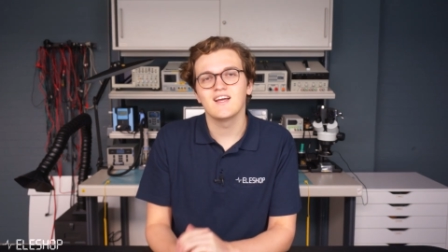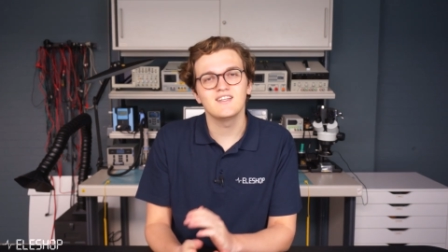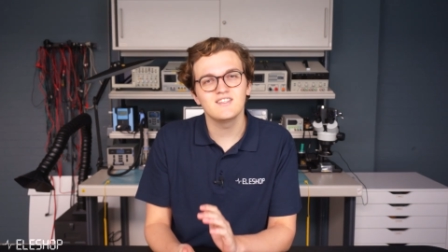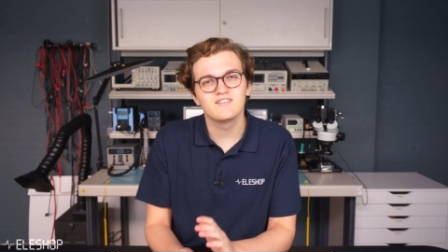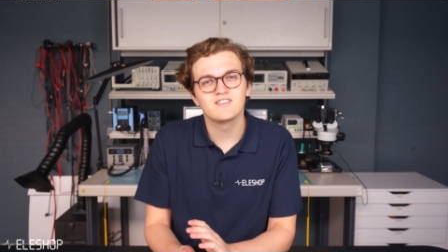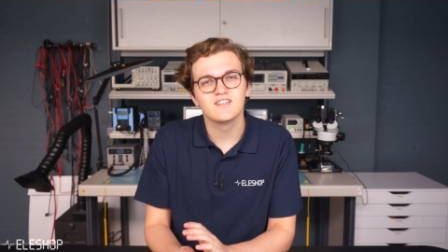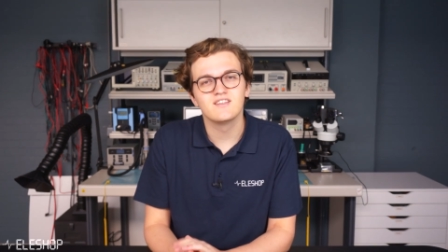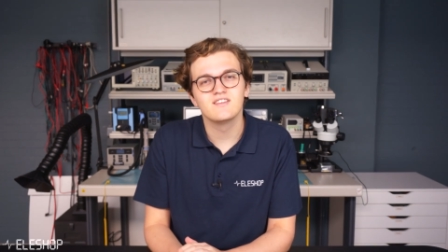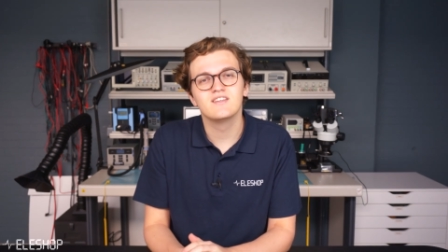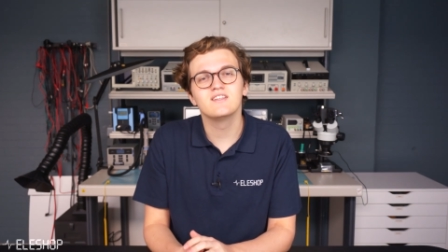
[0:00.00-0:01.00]
As you have
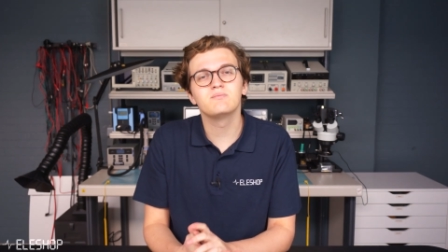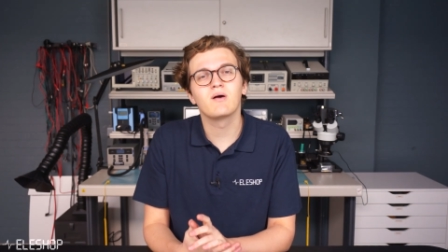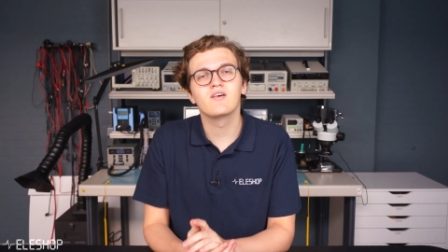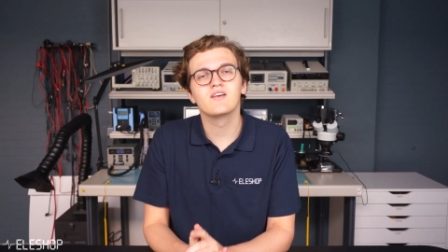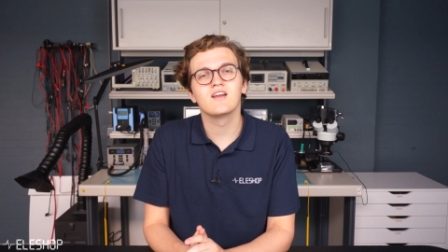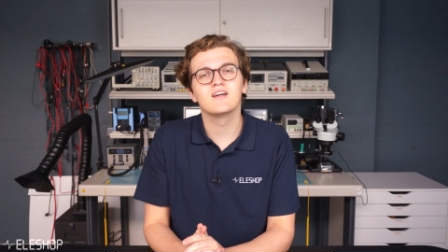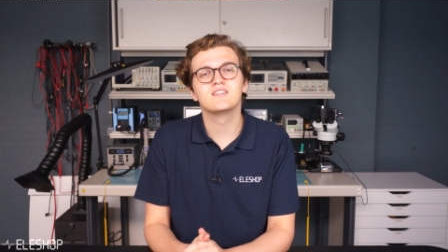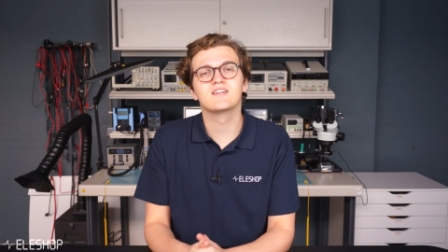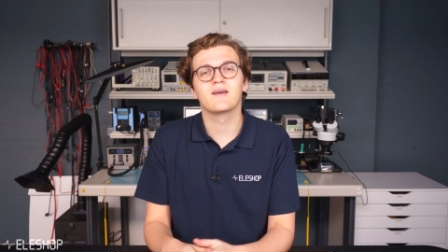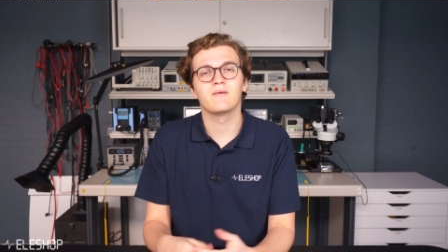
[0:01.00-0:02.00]
seen, this power
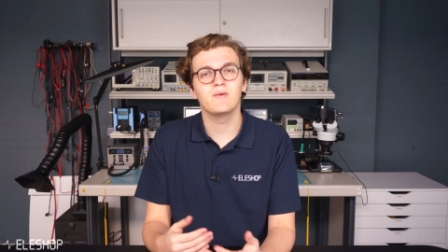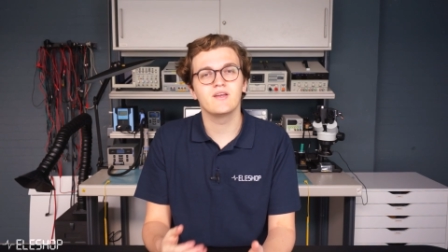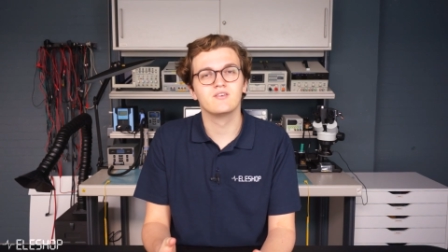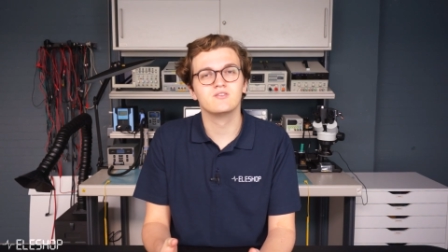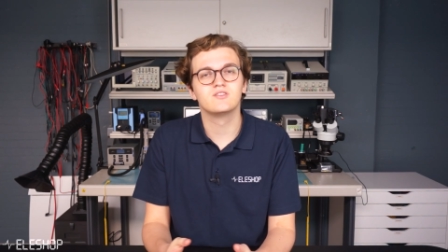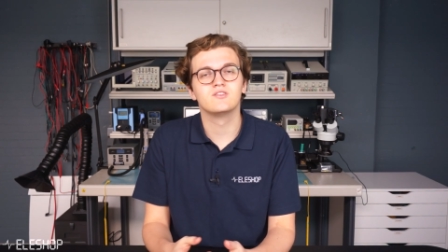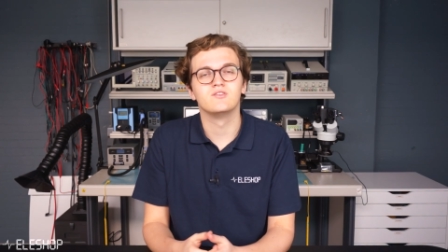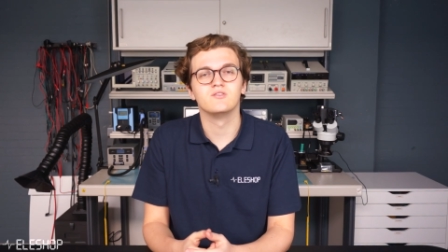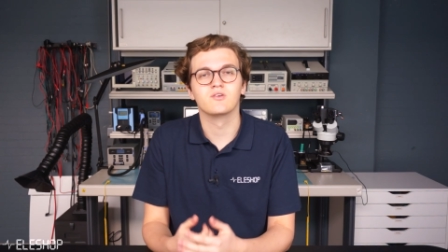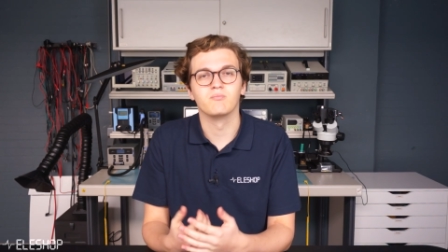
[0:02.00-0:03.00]
analyzer can be used to
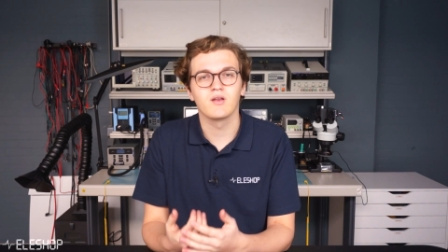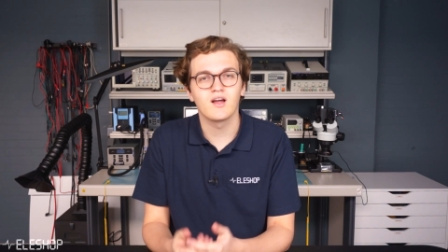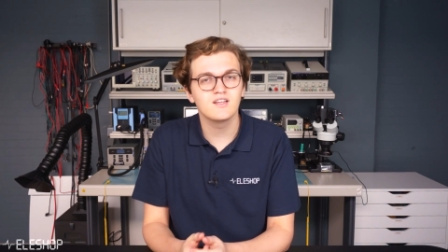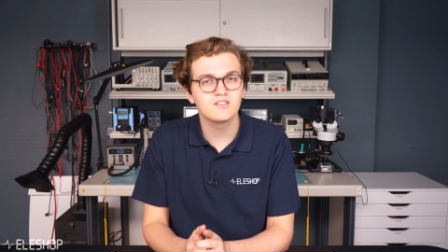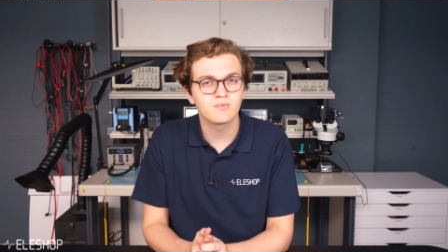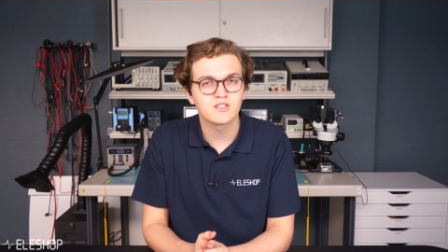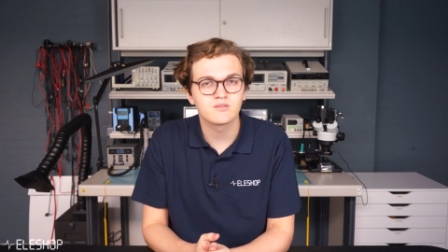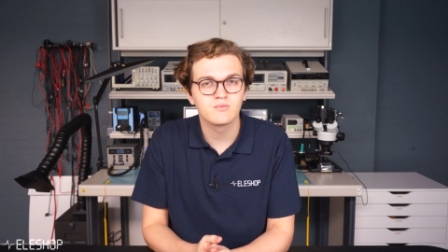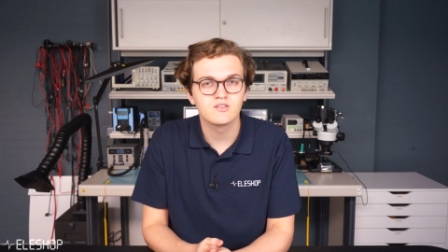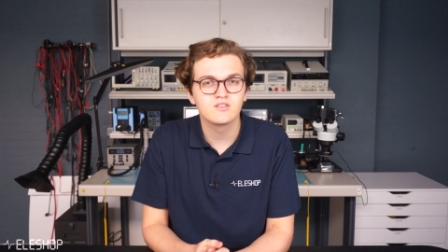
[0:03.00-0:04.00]
do compliance
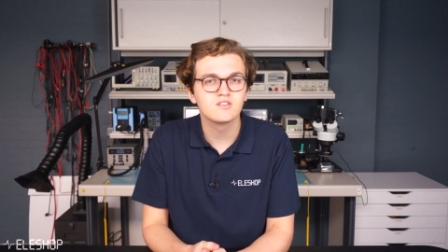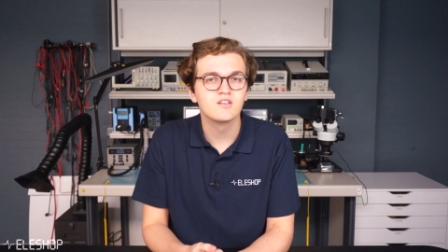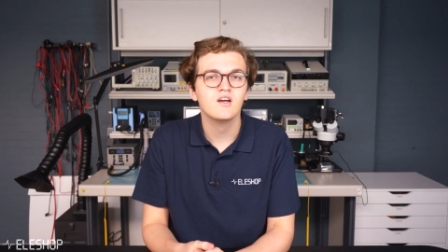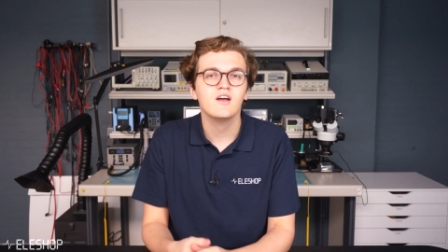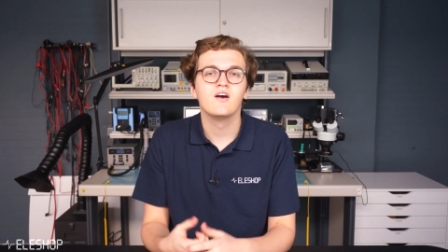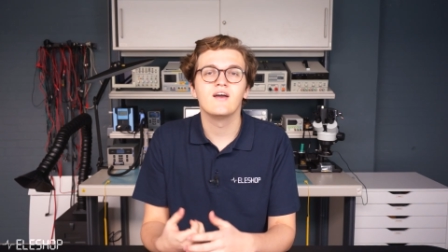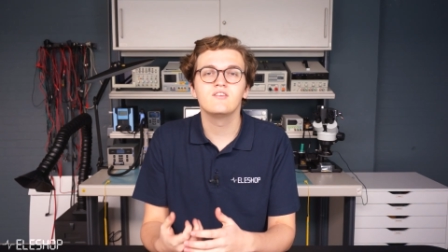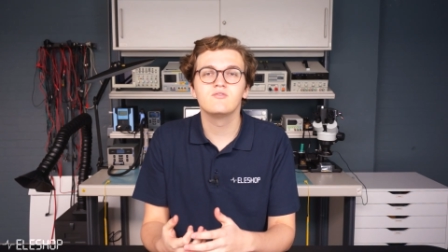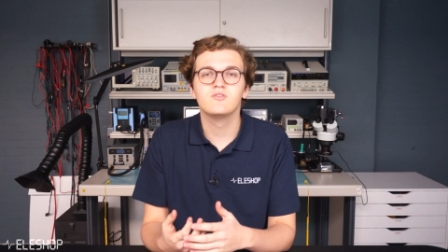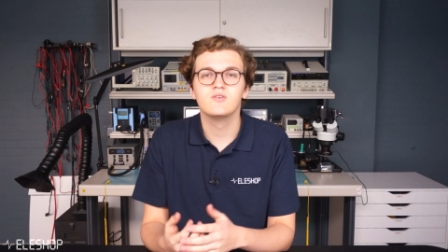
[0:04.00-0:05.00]
measurements and
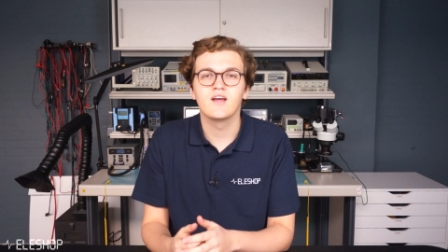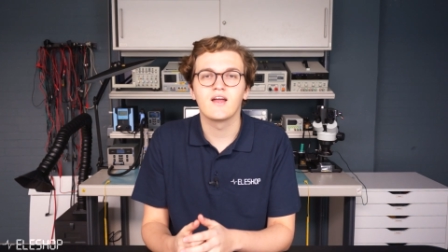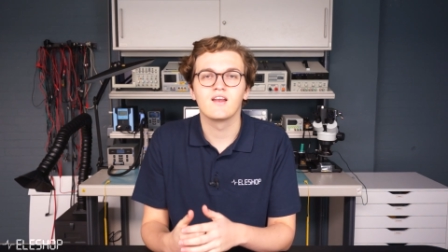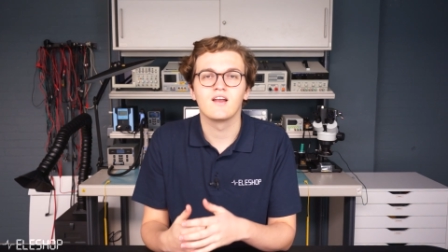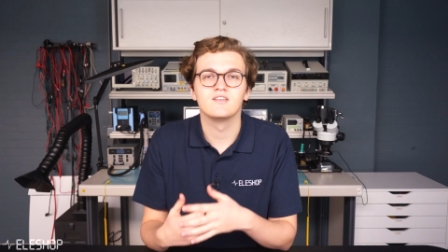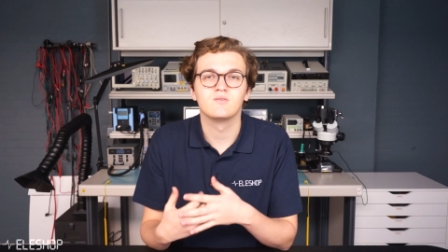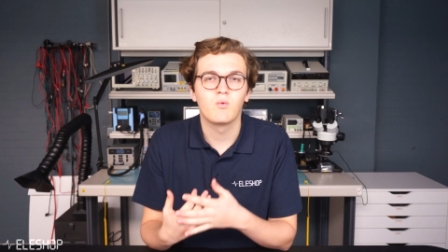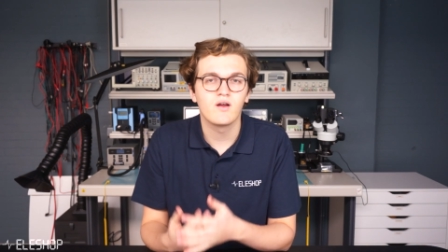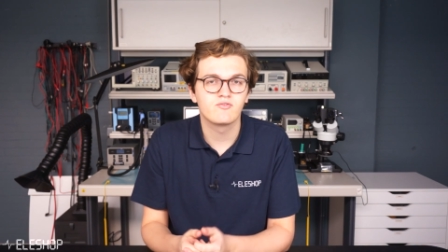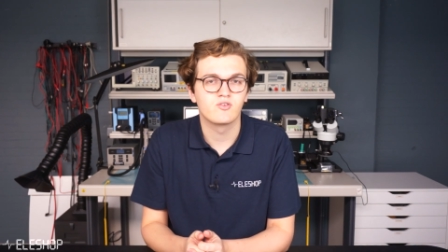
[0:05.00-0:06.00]
to fully analyze
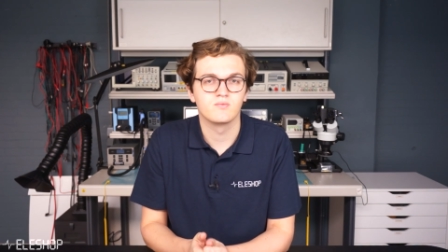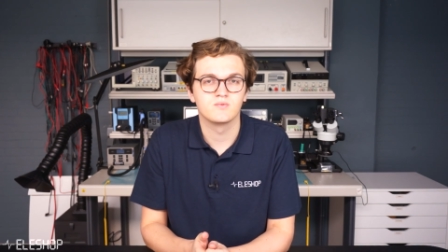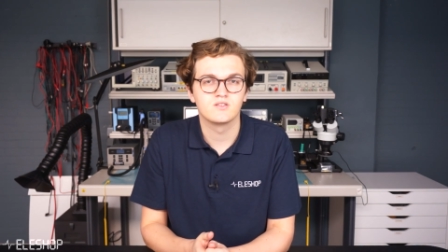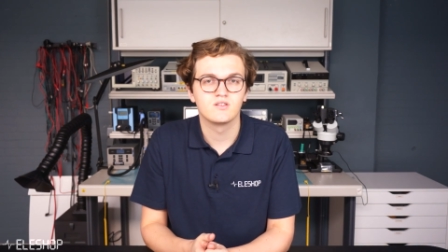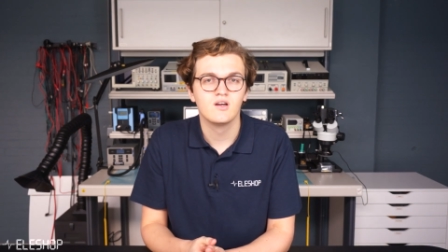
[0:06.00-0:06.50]
waveforms,